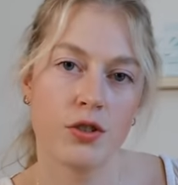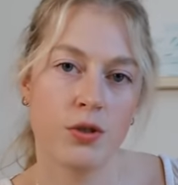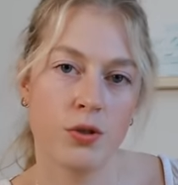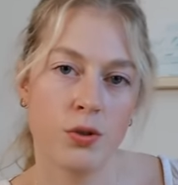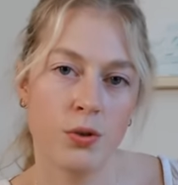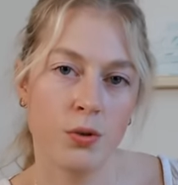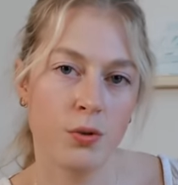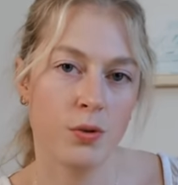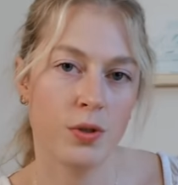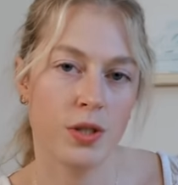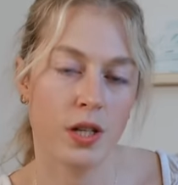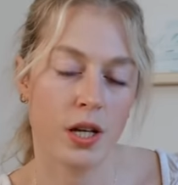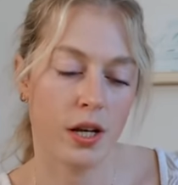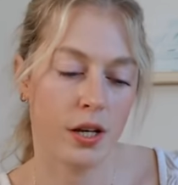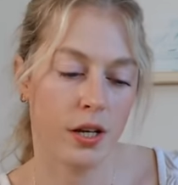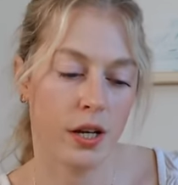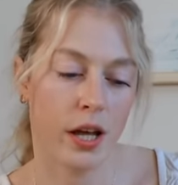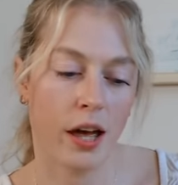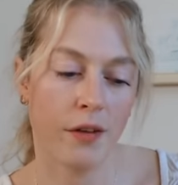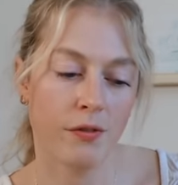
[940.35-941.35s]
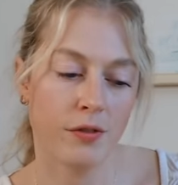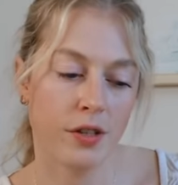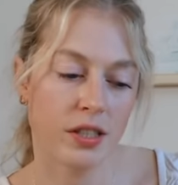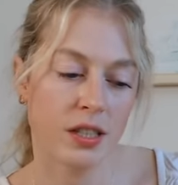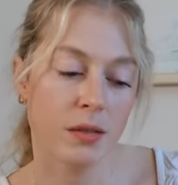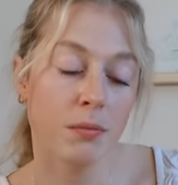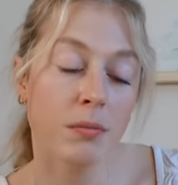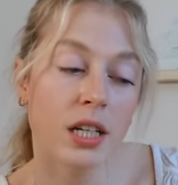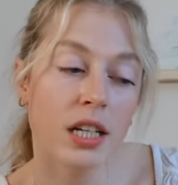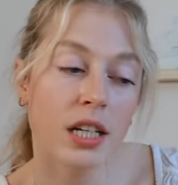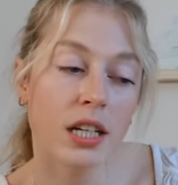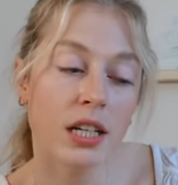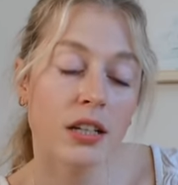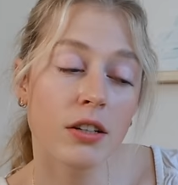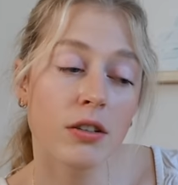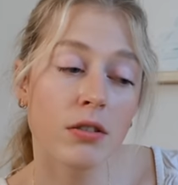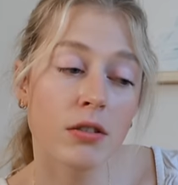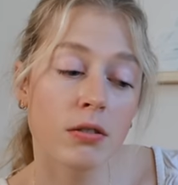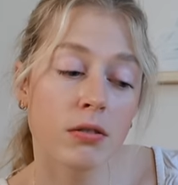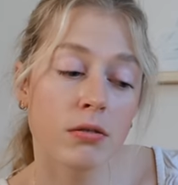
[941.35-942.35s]
Two's enough. Doesn't
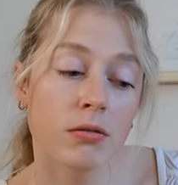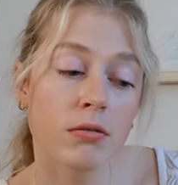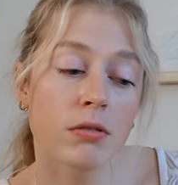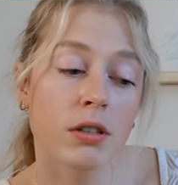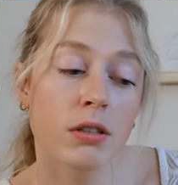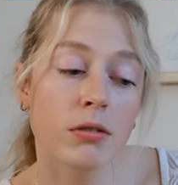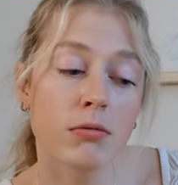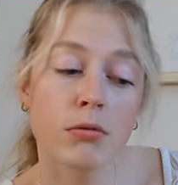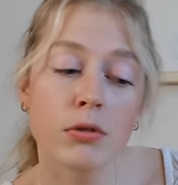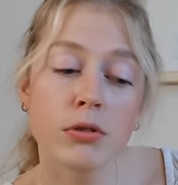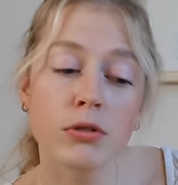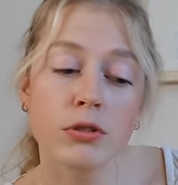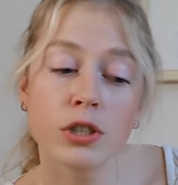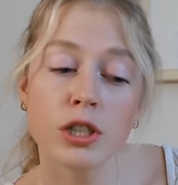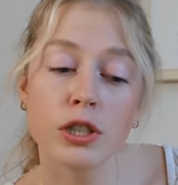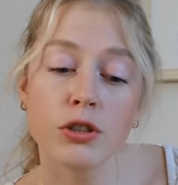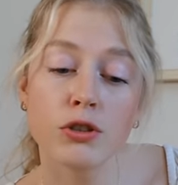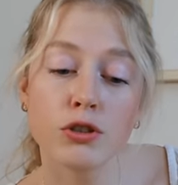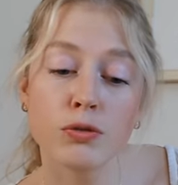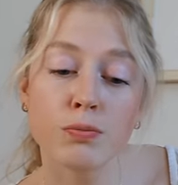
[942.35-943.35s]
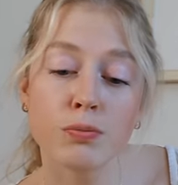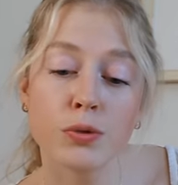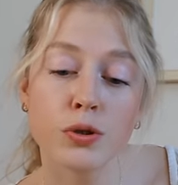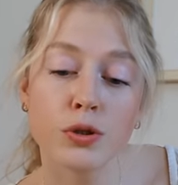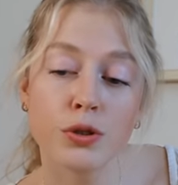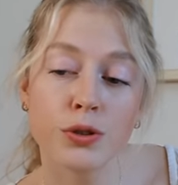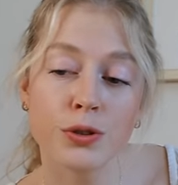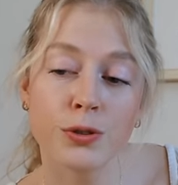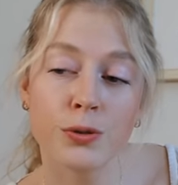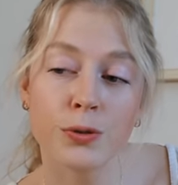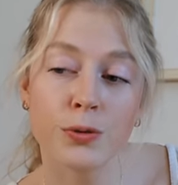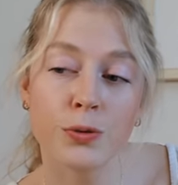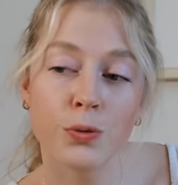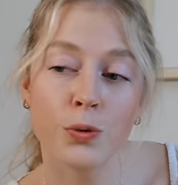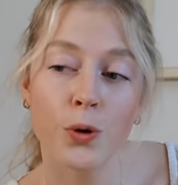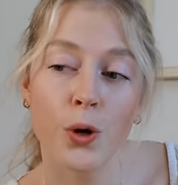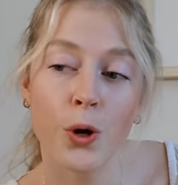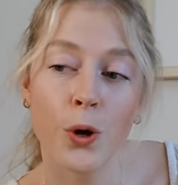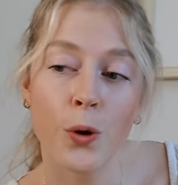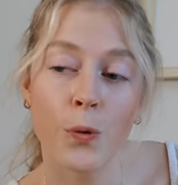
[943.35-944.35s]
mean, you know, I don't want to say this, but you
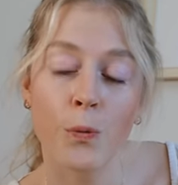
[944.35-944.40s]
know,